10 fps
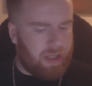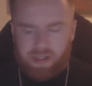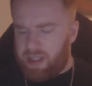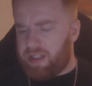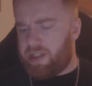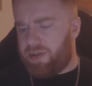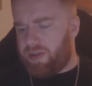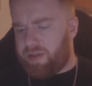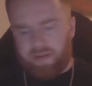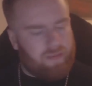this thing
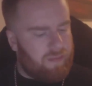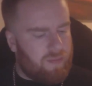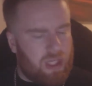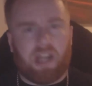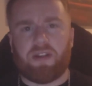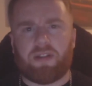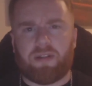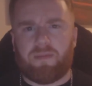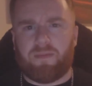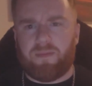changes
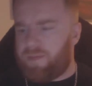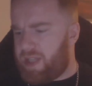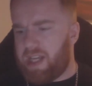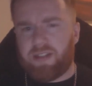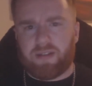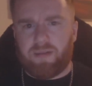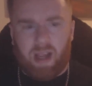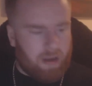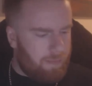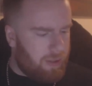taste
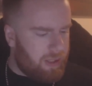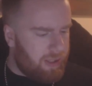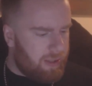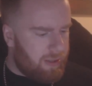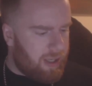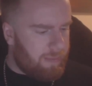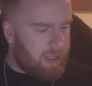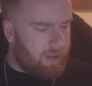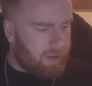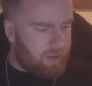like completely. I
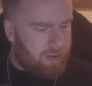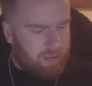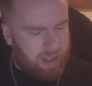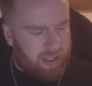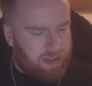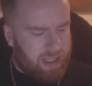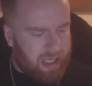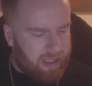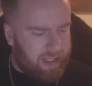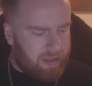mean, in the
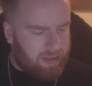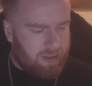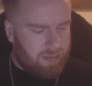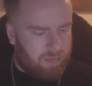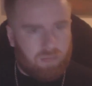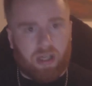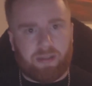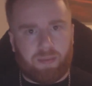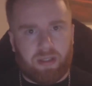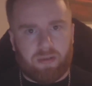tank it's
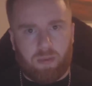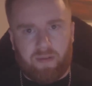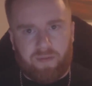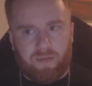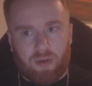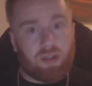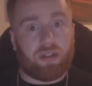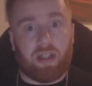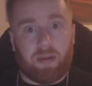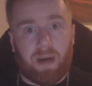raspberries with
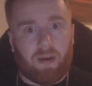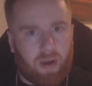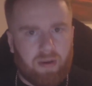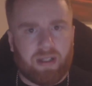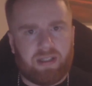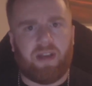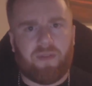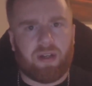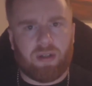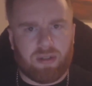custard in the background, and it's
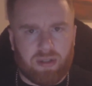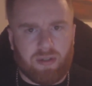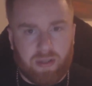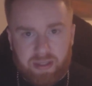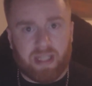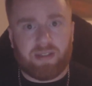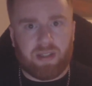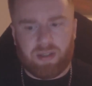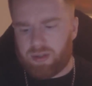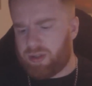definitely custard, you can taste
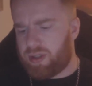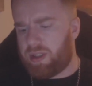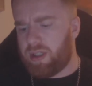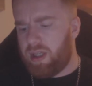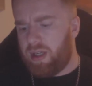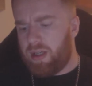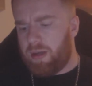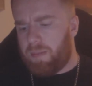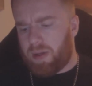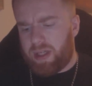that it's custard,
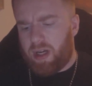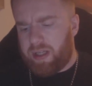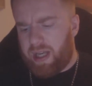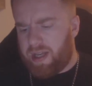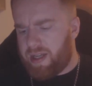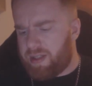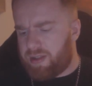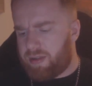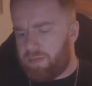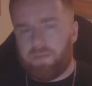but on the RDA
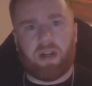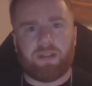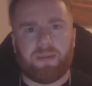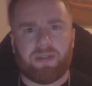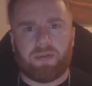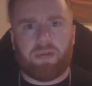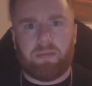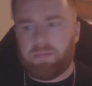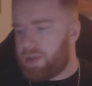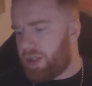it's raspberries and
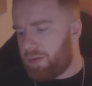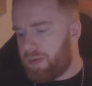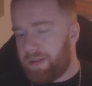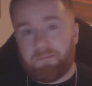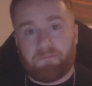cream. So